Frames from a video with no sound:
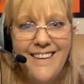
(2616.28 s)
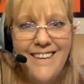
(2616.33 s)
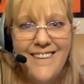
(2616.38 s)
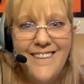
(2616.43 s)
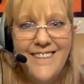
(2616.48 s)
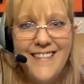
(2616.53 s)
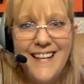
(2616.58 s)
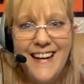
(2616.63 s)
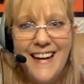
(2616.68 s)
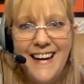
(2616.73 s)

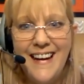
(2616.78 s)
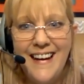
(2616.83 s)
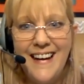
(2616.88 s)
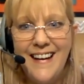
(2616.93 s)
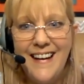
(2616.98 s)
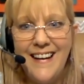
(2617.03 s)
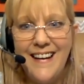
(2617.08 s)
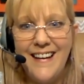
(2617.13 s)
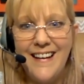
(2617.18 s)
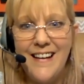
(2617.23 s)

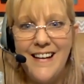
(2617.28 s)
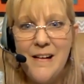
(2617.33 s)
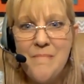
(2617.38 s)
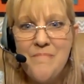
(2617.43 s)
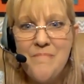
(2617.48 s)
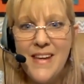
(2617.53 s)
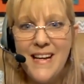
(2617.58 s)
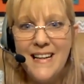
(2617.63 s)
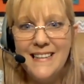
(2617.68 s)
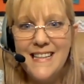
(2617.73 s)
Okay.
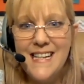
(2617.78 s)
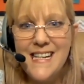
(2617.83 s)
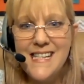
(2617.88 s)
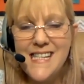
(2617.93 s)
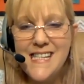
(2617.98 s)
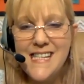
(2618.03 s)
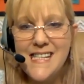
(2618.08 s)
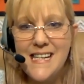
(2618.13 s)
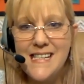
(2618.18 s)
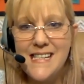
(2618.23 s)

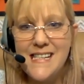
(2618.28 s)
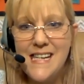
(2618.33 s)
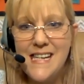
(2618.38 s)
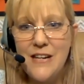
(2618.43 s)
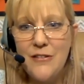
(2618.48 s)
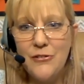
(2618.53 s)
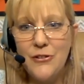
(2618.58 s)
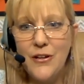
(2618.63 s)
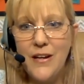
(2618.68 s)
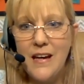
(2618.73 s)
Lisa says, say
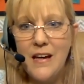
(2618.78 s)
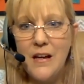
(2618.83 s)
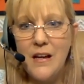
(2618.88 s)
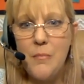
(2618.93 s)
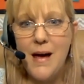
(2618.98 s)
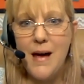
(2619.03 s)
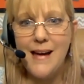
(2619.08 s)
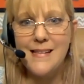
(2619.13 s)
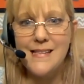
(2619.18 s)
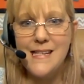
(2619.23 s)
you're looking in a
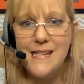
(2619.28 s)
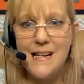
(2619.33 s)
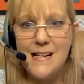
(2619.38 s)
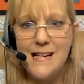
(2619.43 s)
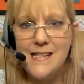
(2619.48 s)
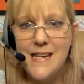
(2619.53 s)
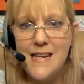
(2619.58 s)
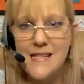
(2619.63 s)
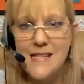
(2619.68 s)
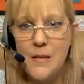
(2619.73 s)
magazine
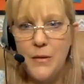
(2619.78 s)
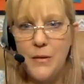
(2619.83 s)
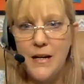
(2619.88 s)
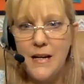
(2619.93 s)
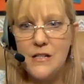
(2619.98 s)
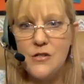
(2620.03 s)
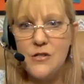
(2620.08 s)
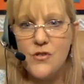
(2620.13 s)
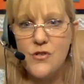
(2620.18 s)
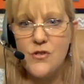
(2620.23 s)
something
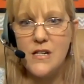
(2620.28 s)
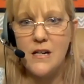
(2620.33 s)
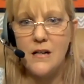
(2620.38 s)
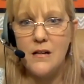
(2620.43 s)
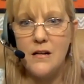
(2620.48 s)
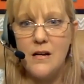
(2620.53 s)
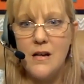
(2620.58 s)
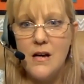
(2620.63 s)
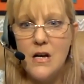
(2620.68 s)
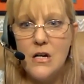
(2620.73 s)

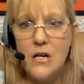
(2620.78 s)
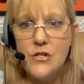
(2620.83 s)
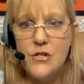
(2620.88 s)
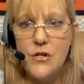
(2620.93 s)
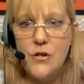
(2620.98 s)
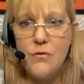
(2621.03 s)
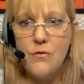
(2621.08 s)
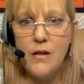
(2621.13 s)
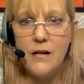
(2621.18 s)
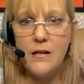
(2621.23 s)
interesting.
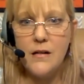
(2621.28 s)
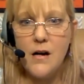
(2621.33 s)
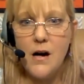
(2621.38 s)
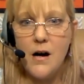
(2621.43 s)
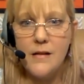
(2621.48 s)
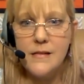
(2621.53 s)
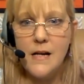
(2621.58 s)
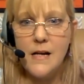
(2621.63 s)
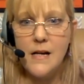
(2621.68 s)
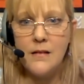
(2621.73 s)
Do you then
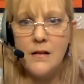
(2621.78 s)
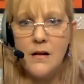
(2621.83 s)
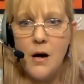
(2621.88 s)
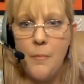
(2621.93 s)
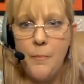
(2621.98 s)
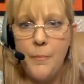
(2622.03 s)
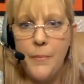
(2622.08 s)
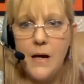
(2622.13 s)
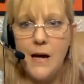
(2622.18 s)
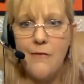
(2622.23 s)
contact the
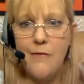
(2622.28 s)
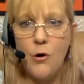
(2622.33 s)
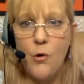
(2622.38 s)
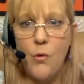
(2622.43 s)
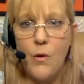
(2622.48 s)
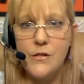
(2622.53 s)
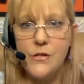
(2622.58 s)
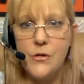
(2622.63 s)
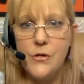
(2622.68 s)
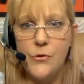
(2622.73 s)
company and
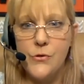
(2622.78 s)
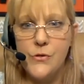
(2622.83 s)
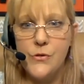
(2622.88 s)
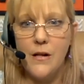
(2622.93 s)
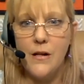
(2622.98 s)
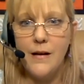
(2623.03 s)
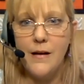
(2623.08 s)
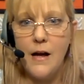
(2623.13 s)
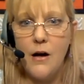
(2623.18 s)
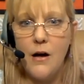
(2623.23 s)
request
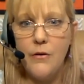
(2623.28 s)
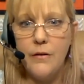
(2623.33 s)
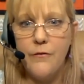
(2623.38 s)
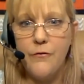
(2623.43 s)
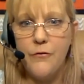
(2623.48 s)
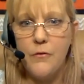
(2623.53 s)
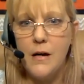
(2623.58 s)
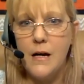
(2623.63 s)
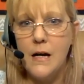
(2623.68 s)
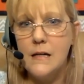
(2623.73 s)
wholesale account?
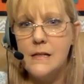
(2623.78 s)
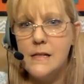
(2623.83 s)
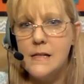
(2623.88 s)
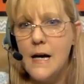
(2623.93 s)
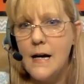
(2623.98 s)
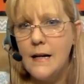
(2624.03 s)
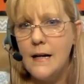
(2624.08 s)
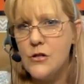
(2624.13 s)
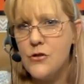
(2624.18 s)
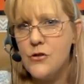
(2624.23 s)
Inf- is
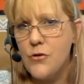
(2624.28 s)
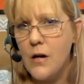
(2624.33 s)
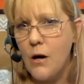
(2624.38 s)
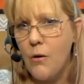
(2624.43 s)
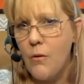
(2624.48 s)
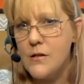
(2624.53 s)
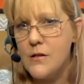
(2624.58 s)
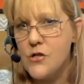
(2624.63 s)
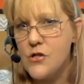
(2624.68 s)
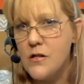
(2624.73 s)
that a trick
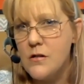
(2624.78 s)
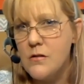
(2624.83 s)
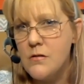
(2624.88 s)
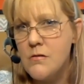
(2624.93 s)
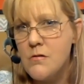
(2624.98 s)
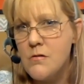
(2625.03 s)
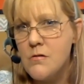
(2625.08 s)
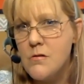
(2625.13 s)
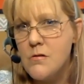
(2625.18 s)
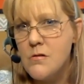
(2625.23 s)
question,
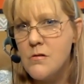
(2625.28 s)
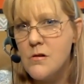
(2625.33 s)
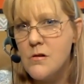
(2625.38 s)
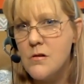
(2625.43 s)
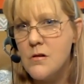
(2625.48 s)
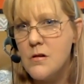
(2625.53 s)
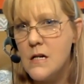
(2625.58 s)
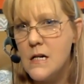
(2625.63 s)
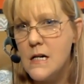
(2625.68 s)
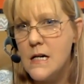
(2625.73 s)

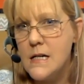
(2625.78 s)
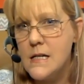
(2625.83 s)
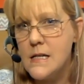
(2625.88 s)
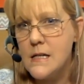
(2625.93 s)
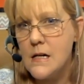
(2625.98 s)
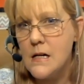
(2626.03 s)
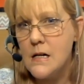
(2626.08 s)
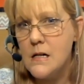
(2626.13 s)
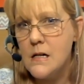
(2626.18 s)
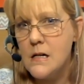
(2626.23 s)

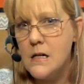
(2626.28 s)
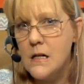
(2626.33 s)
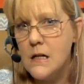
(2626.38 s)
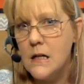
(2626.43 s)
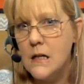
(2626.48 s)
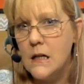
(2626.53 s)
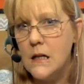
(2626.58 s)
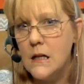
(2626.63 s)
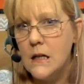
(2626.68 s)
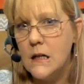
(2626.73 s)
Lisa?
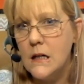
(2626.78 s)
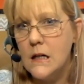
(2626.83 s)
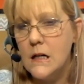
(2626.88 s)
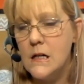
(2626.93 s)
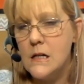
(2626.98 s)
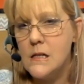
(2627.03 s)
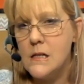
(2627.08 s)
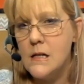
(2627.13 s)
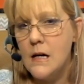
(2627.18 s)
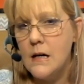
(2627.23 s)

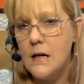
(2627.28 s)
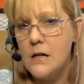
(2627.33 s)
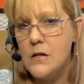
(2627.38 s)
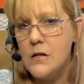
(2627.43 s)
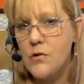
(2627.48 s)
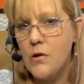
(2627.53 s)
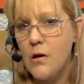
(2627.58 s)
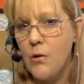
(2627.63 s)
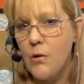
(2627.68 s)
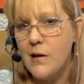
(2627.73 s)
Is that a
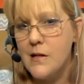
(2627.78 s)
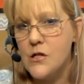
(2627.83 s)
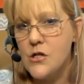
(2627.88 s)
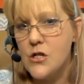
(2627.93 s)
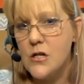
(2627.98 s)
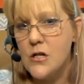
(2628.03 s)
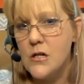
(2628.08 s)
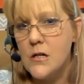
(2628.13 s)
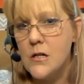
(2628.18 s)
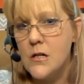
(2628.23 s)
trick
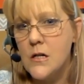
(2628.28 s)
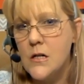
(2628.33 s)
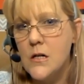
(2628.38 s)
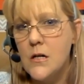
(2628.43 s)
question?